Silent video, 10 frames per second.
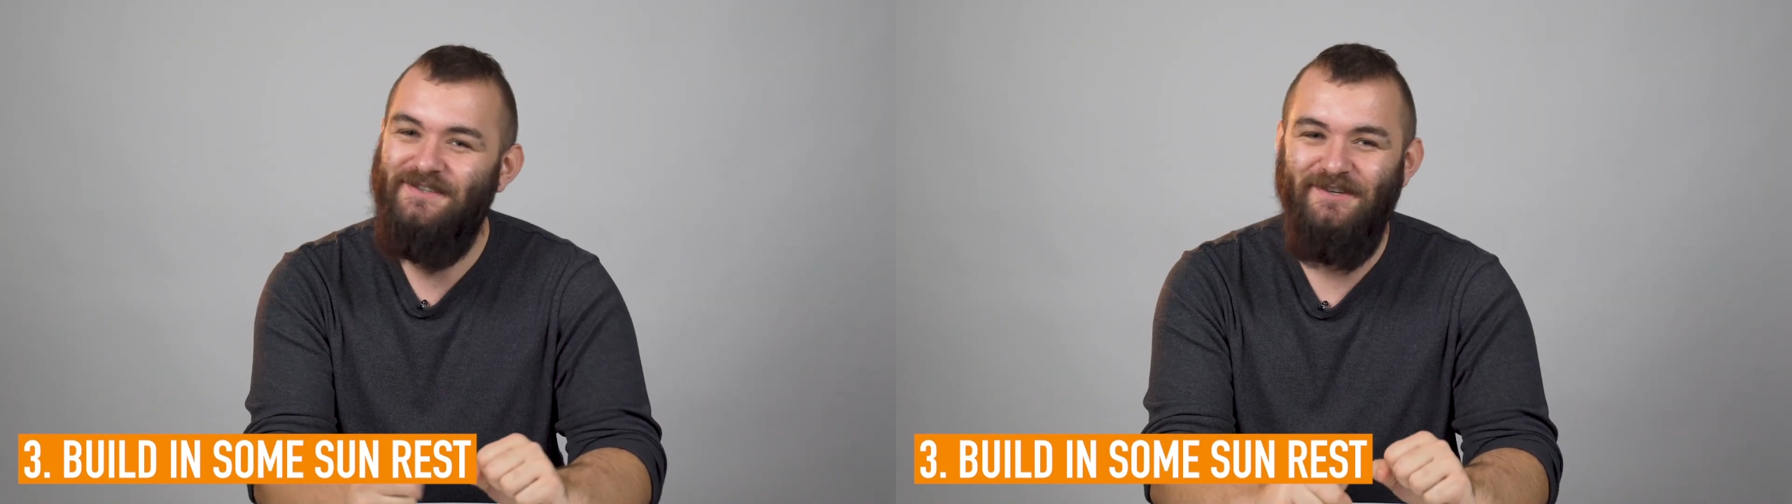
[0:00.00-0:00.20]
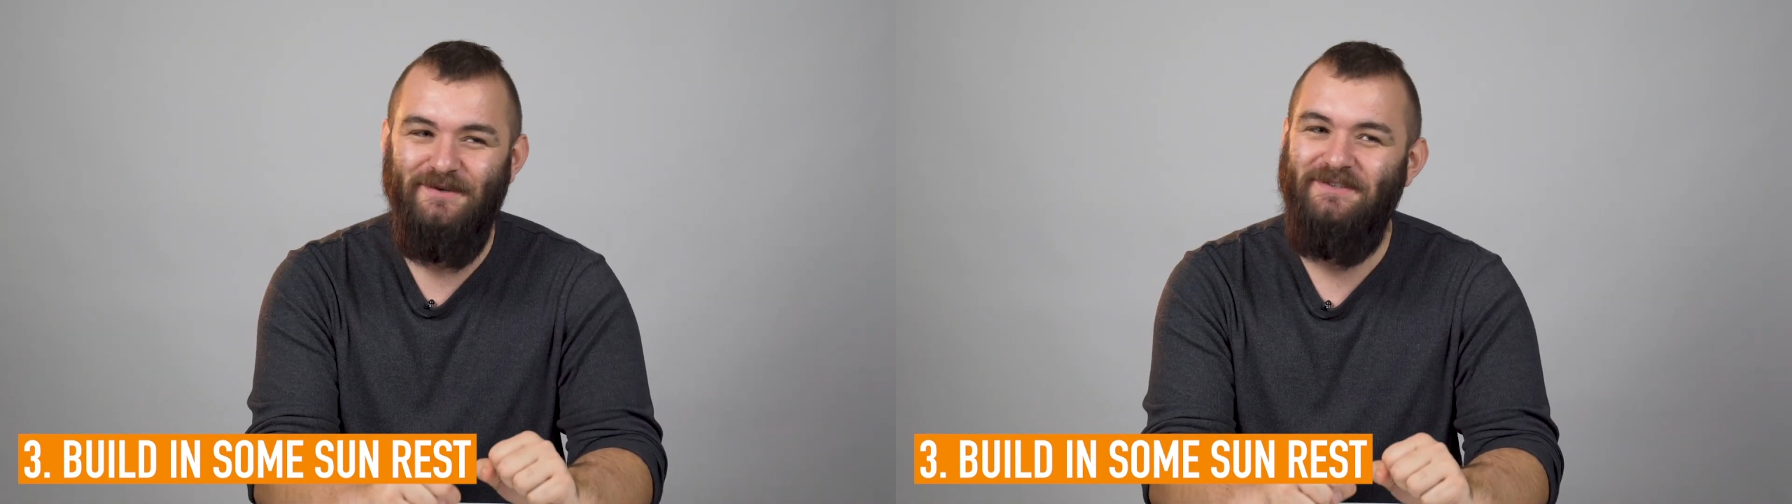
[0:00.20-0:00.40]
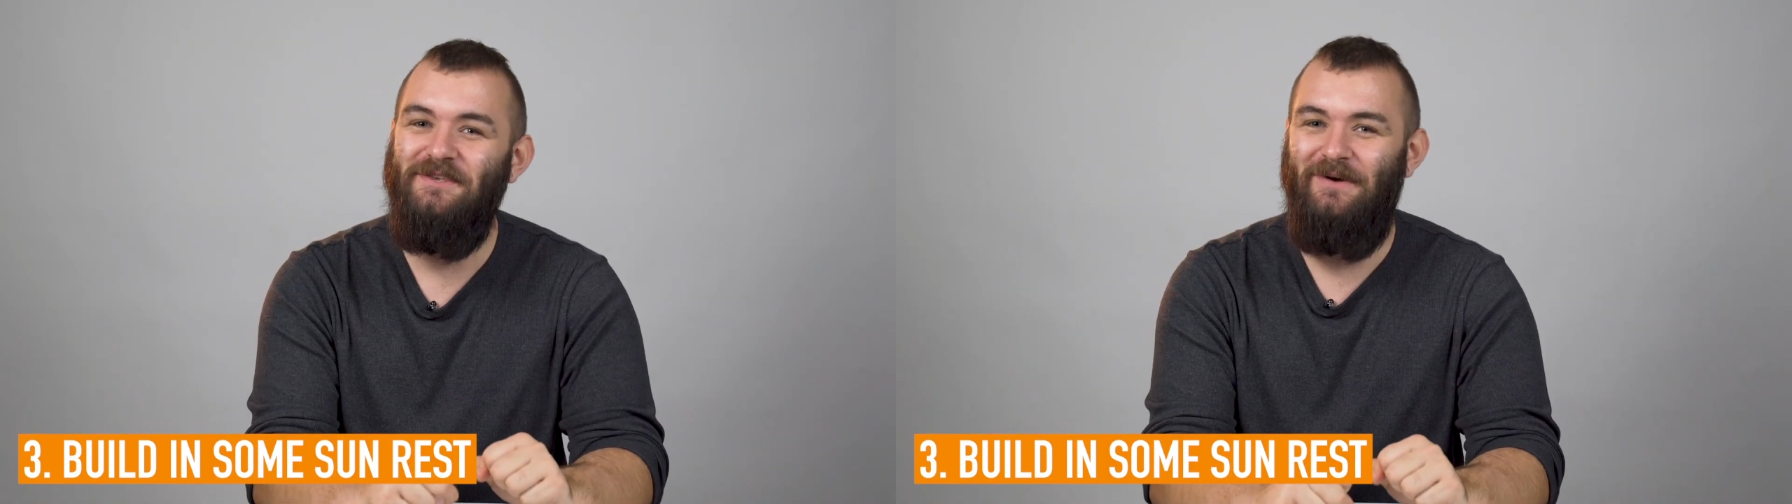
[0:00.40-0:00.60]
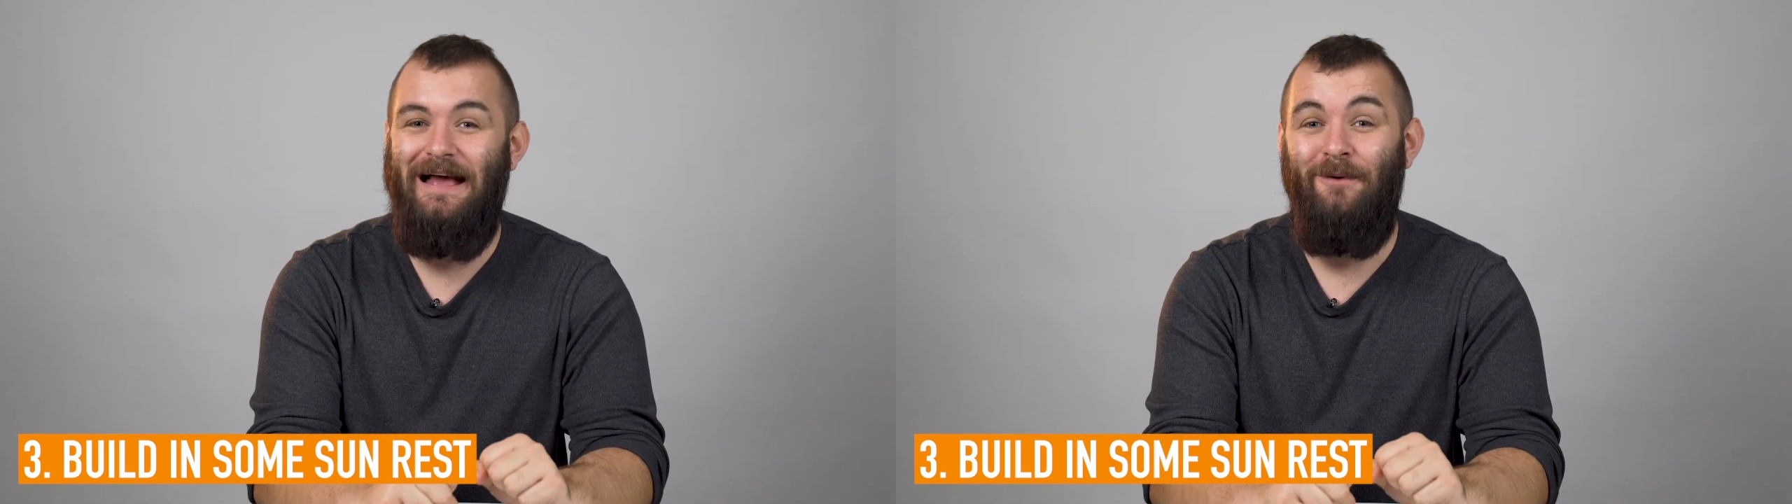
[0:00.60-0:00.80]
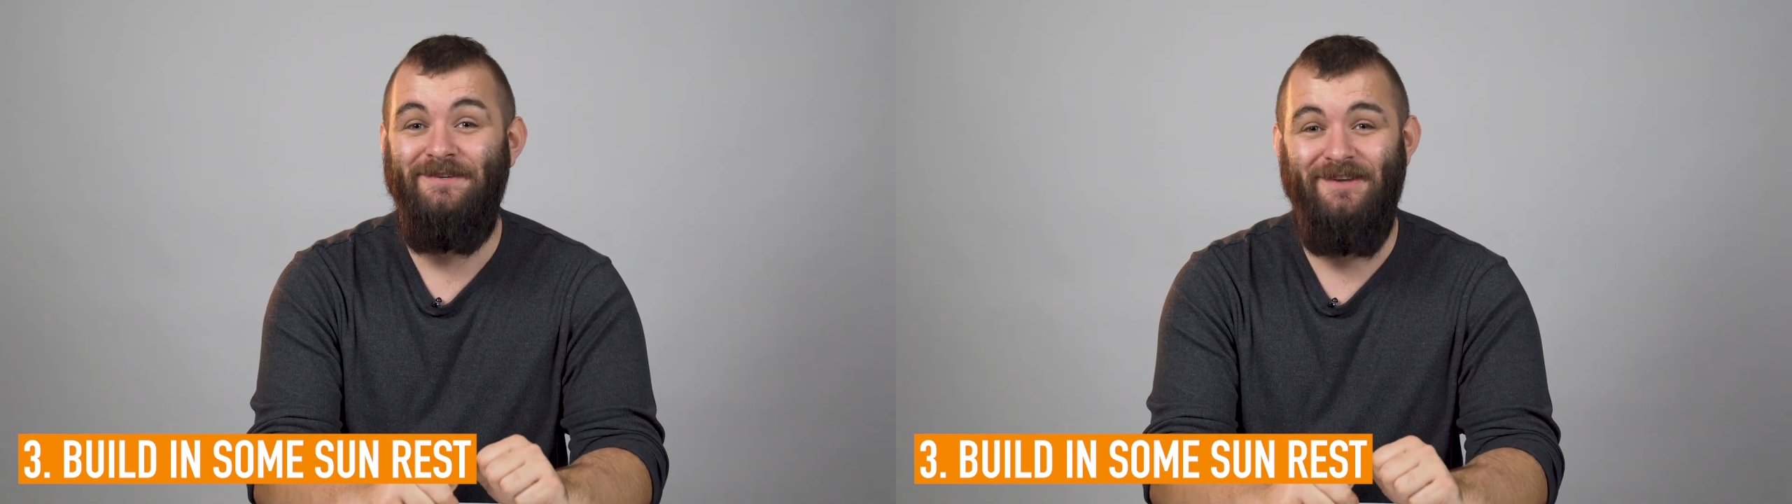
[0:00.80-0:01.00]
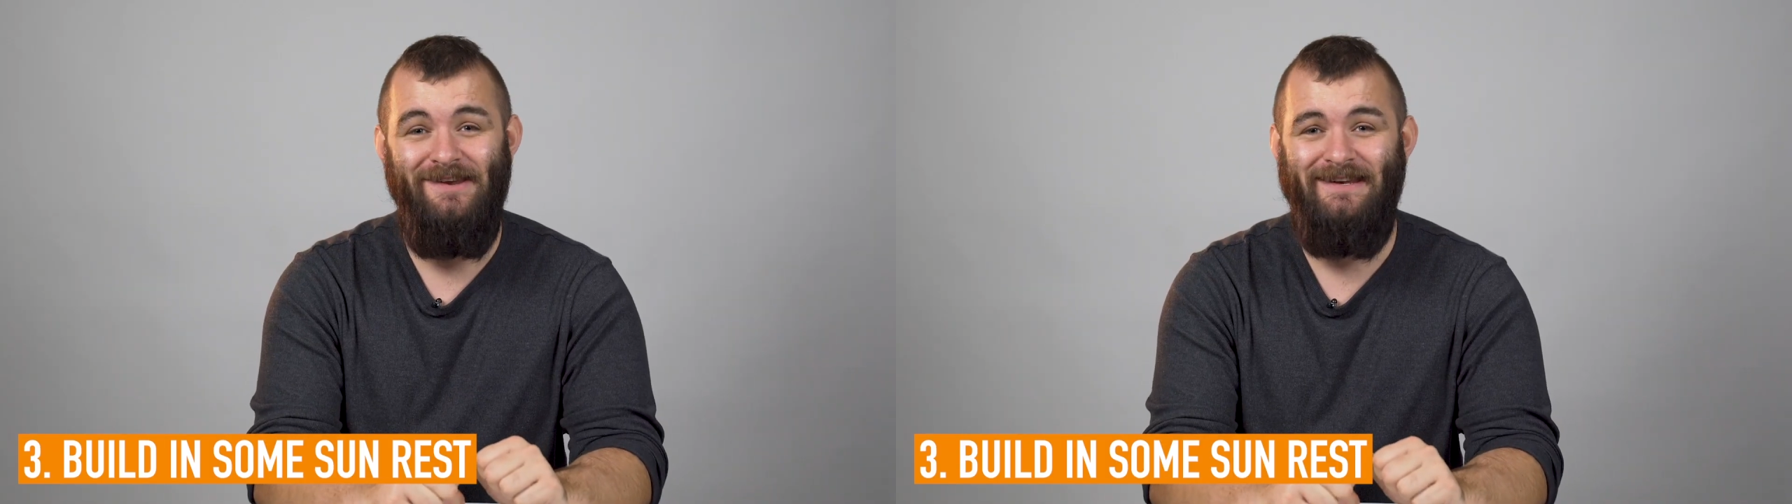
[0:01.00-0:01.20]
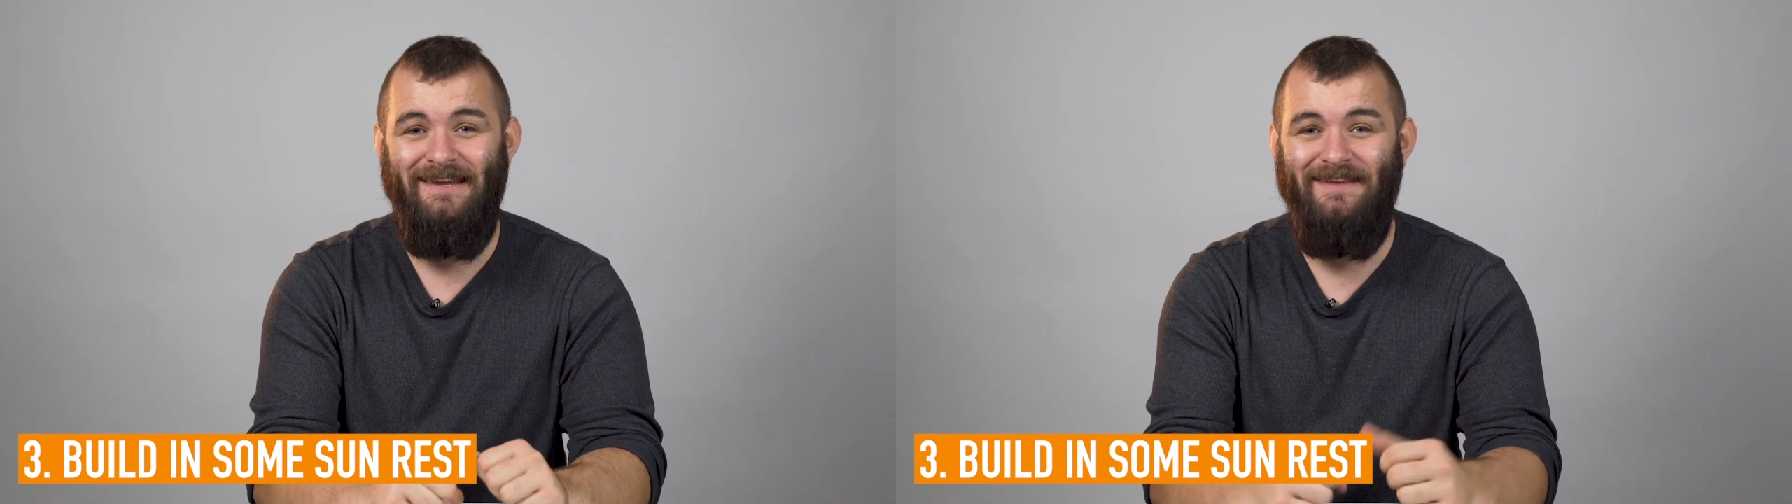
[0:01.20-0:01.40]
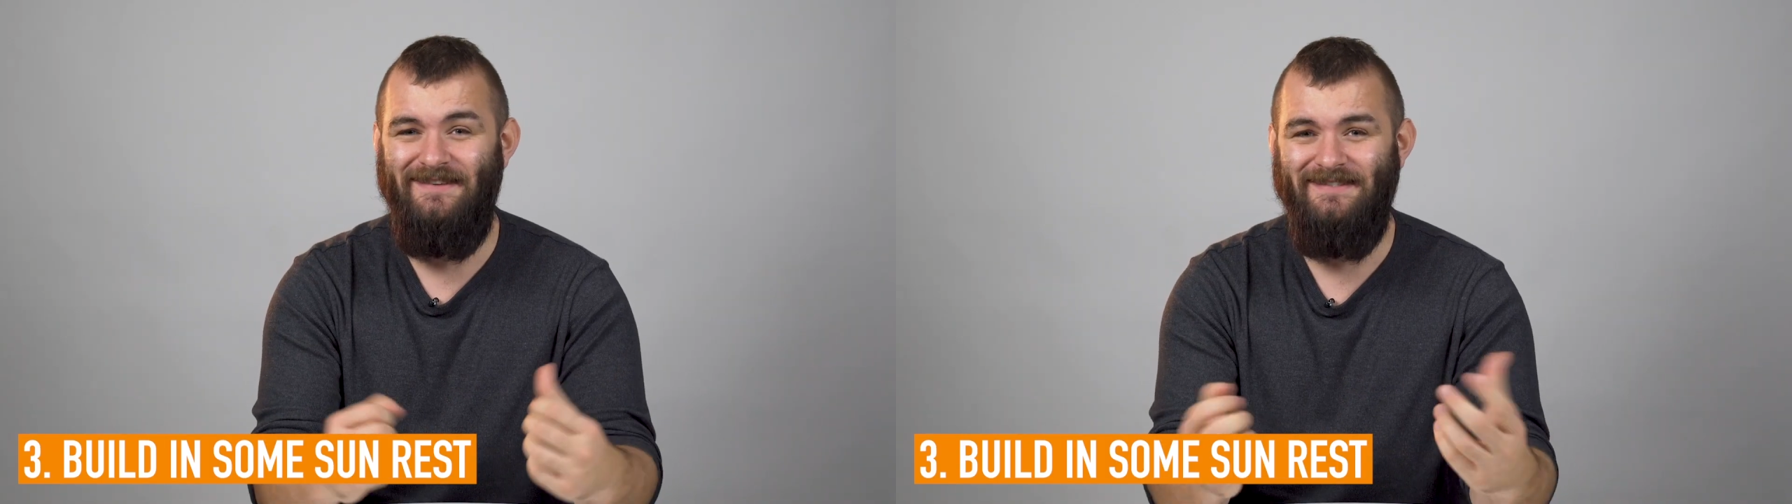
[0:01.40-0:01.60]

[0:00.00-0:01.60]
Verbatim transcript: 2 to 3 hours solidly in the